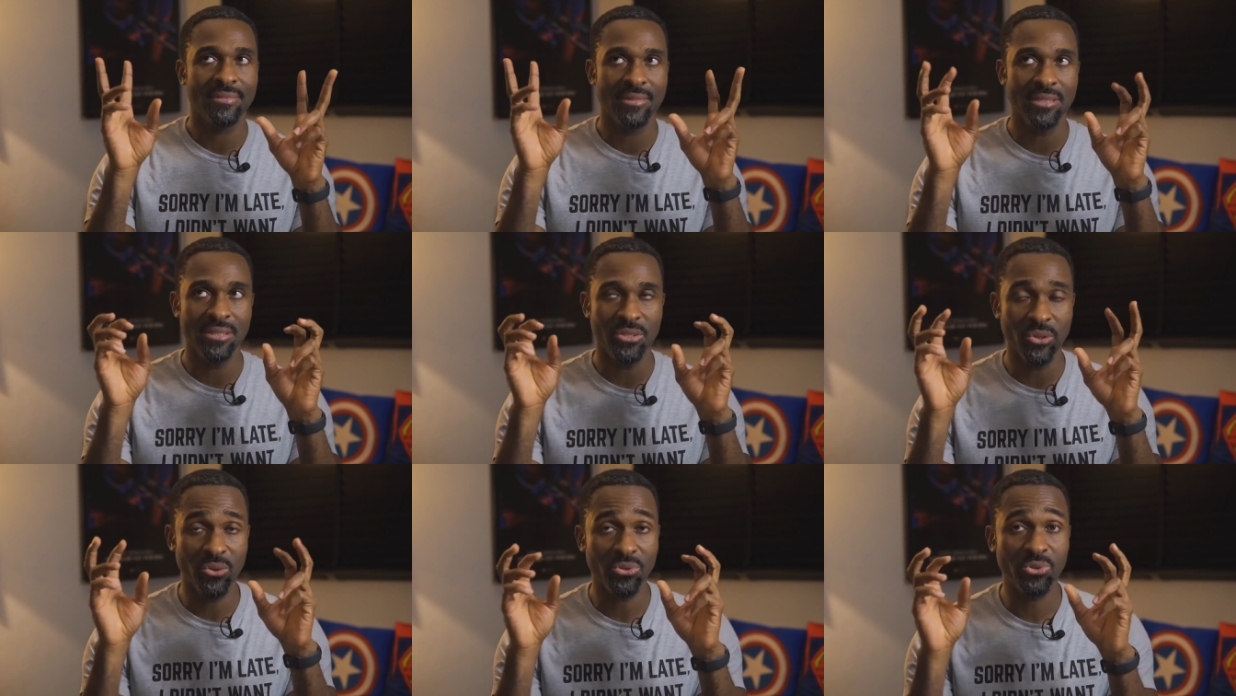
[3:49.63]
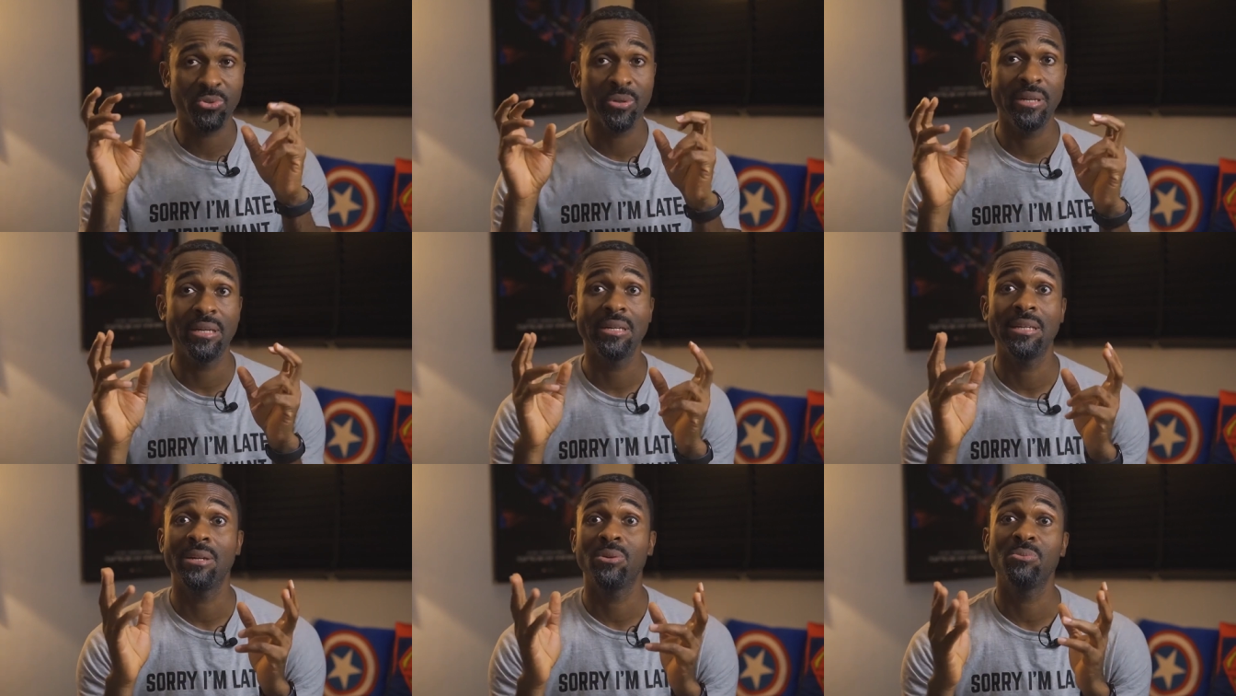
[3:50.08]

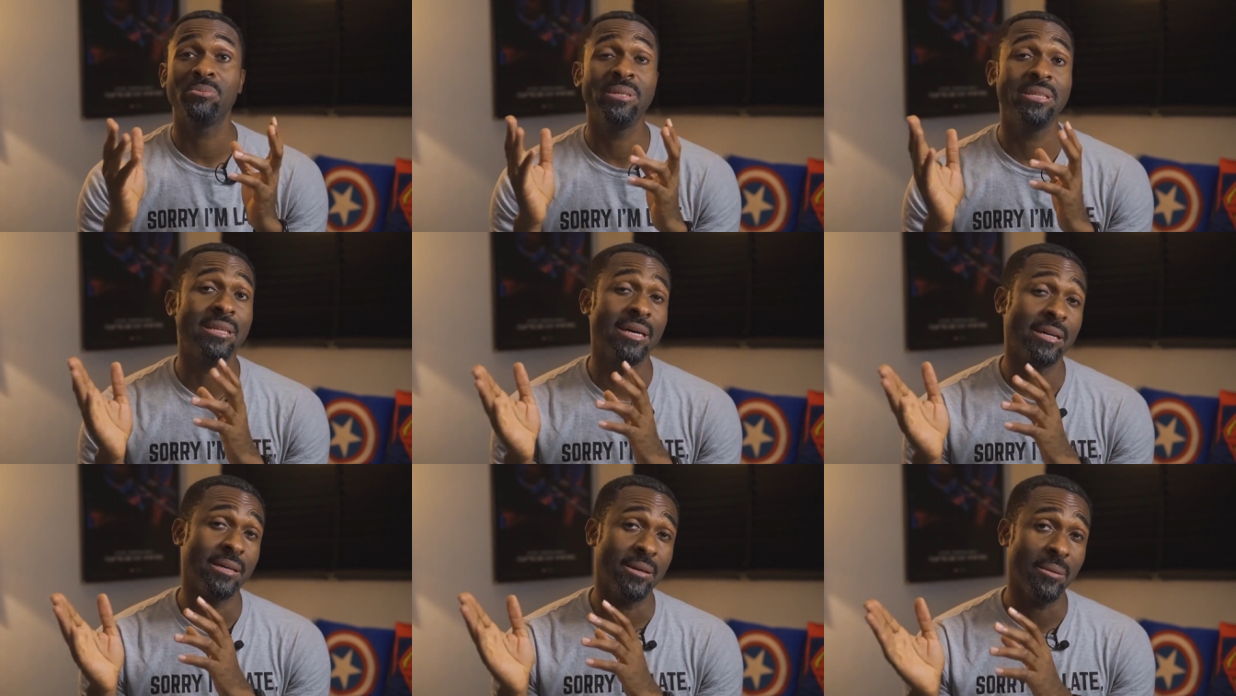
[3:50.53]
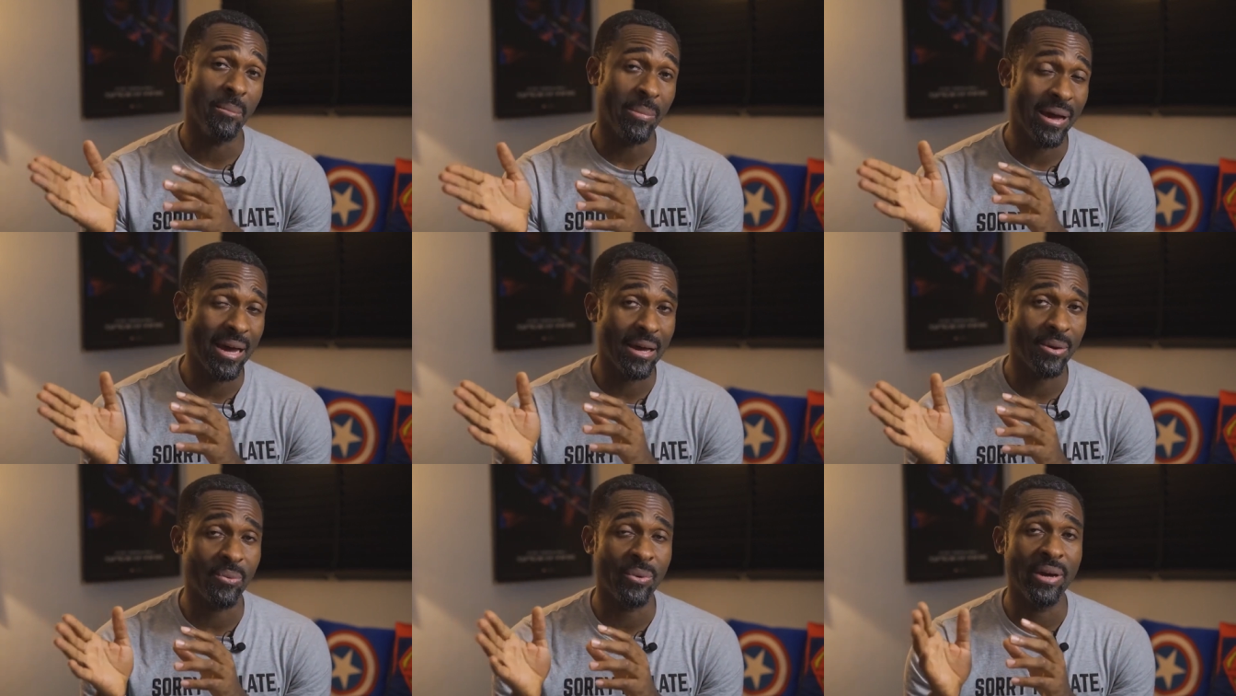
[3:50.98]
adulterated, I don't mean that in a
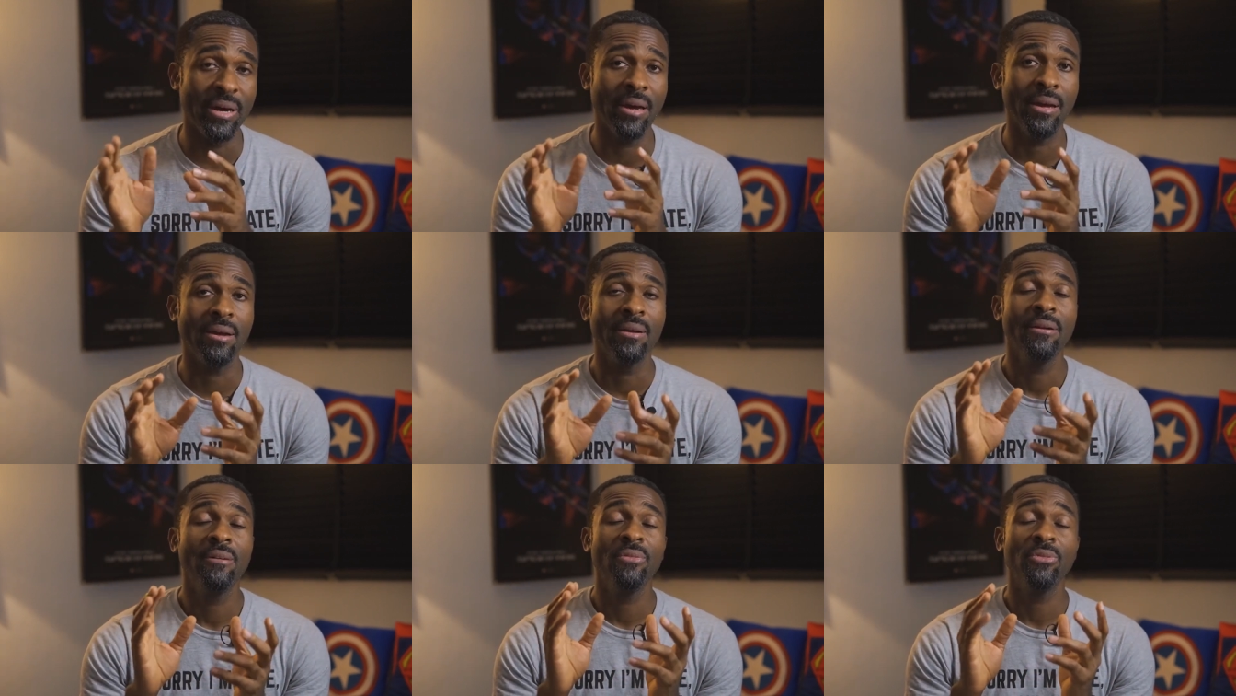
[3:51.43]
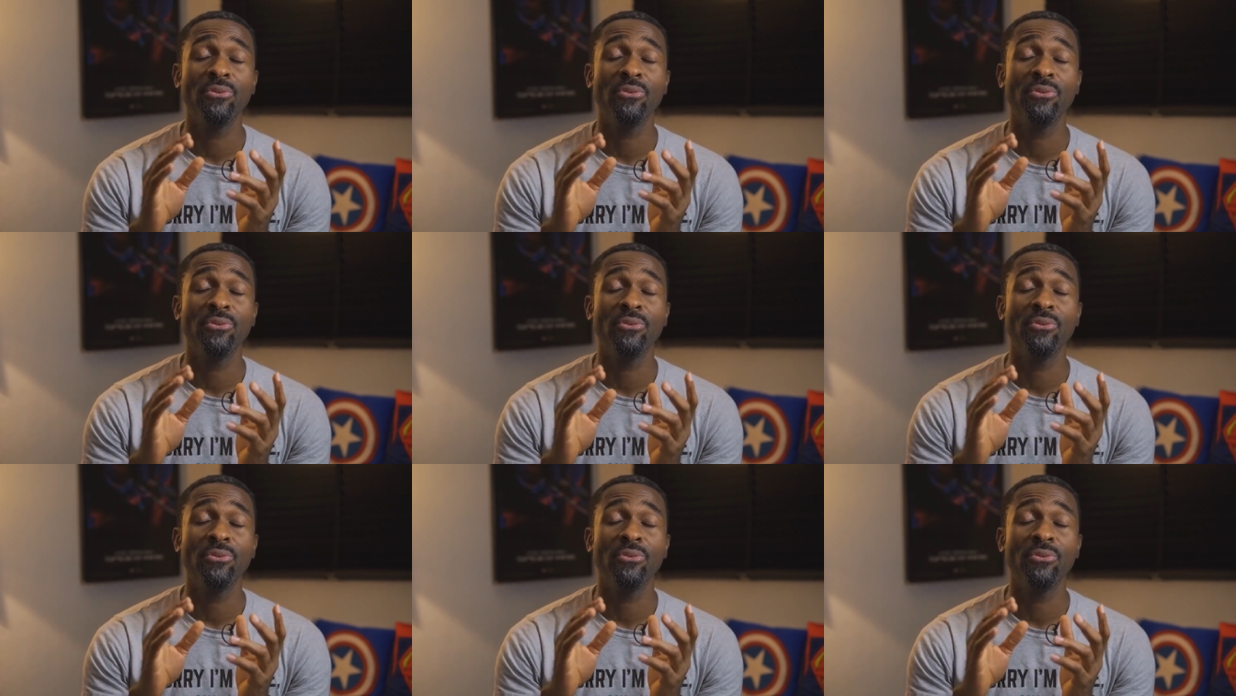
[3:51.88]
bad way,